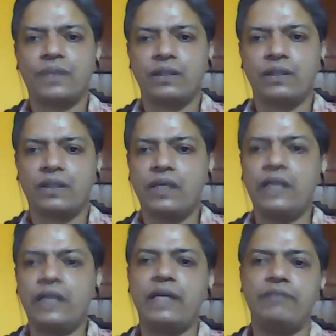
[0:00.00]
clear
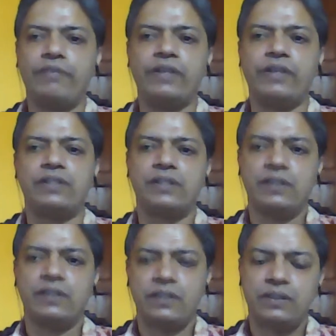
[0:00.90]
and vivid
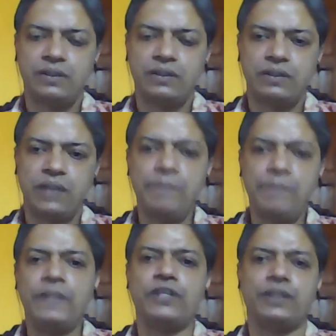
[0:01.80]

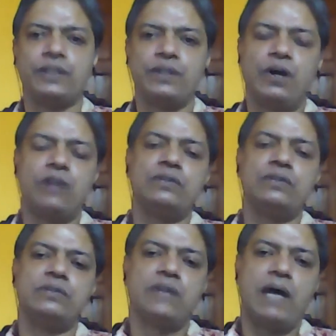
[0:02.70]
impression on
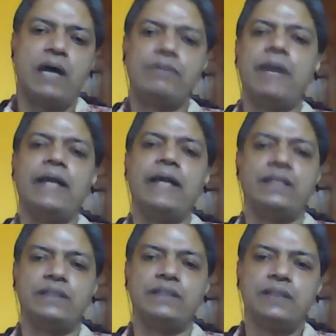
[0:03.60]
our mind
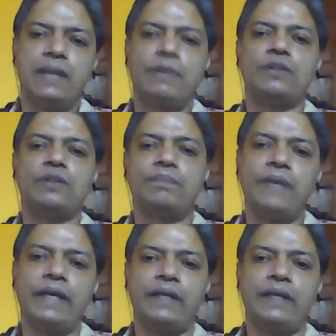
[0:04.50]
about the
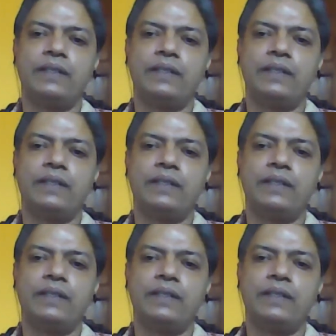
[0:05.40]
play.